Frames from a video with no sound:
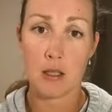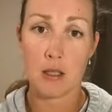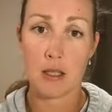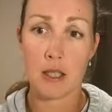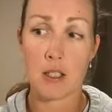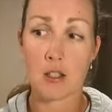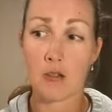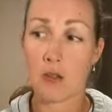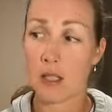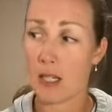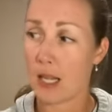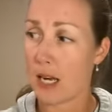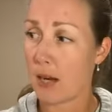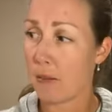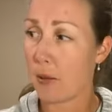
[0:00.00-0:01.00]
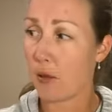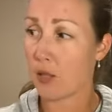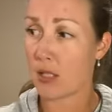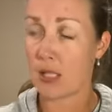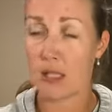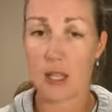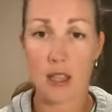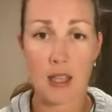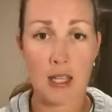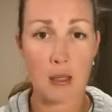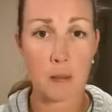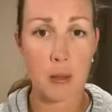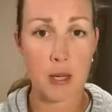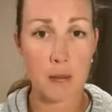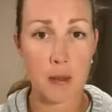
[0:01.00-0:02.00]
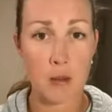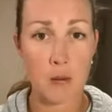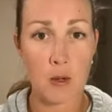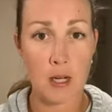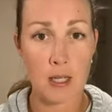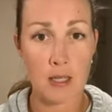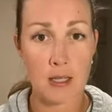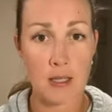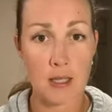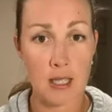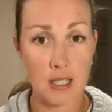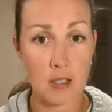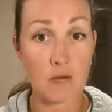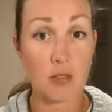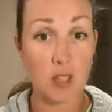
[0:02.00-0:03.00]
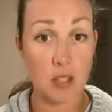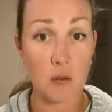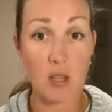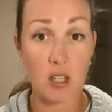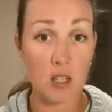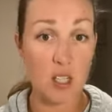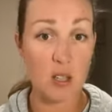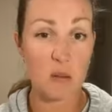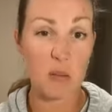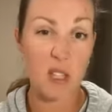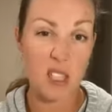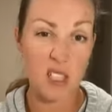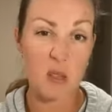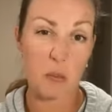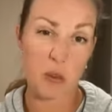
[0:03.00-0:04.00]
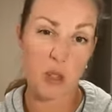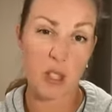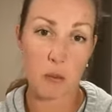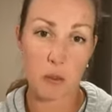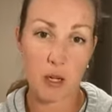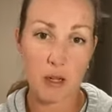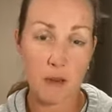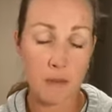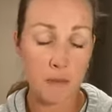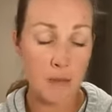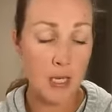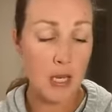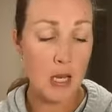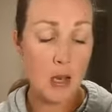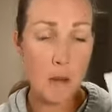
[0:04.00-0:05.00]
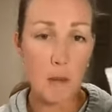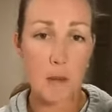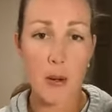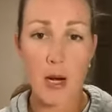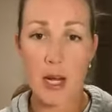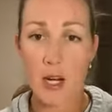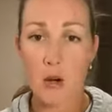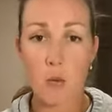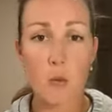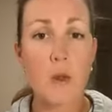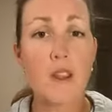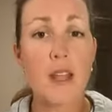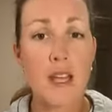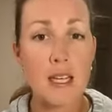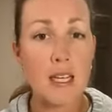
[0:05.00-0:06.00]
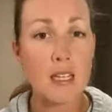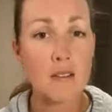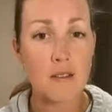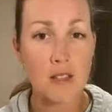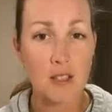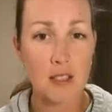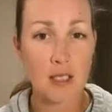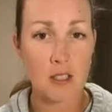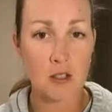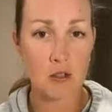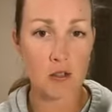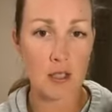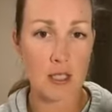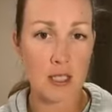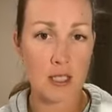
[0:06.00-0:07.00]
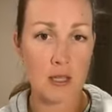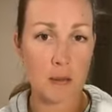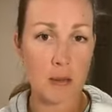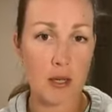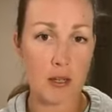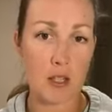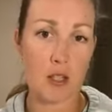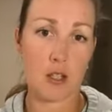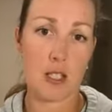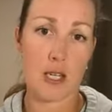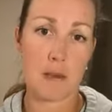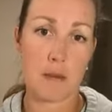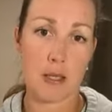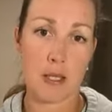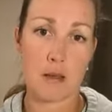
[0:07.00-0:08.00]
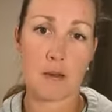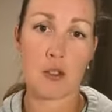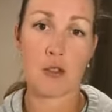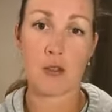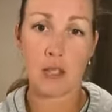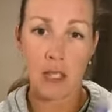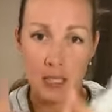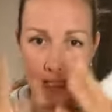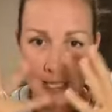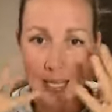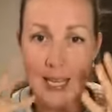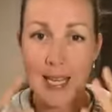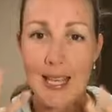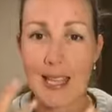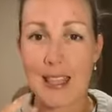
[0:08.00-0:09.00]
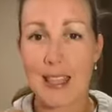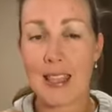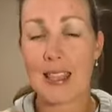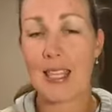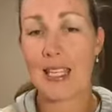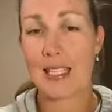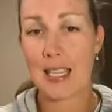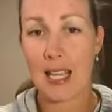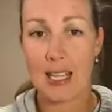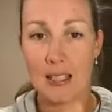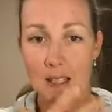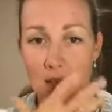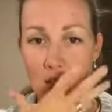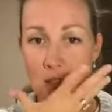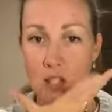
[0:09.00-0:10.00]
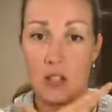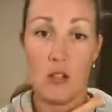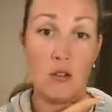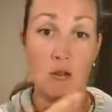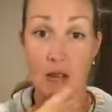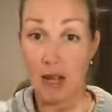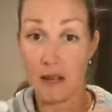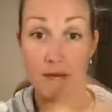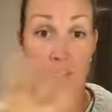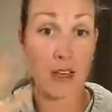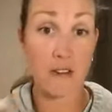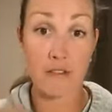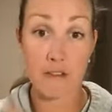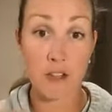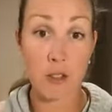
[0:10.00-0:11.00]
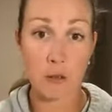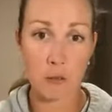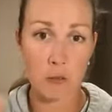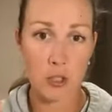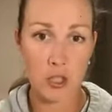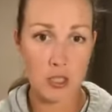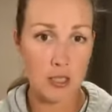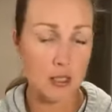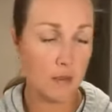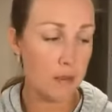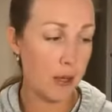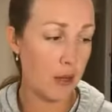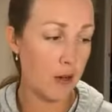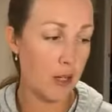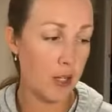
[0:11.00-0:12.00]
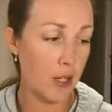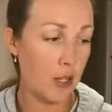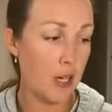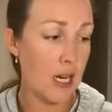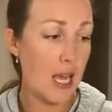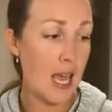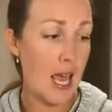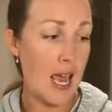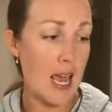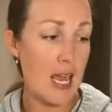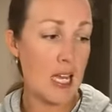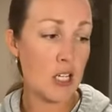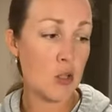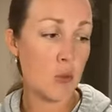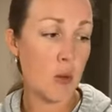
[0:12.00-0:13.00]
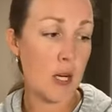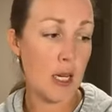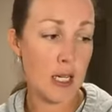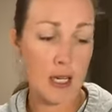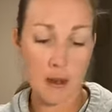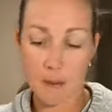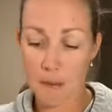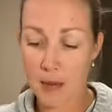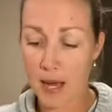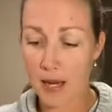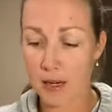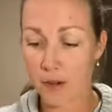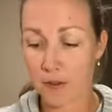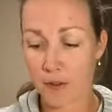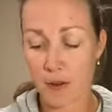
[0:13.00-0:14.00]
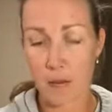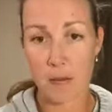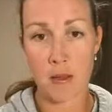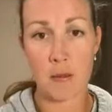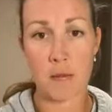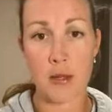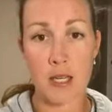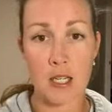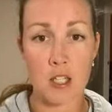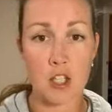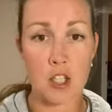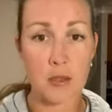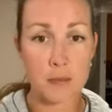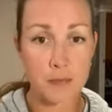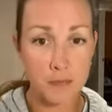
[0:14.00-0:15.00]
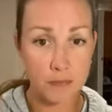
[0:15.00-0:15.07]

sunscreen that I posted, the Think Baby one, is really quite good. It blends pretty well. But with any of the sunscreens, the barrier type sunscreens, they tend to have that film, which is the barrier. And when I come back from the beach,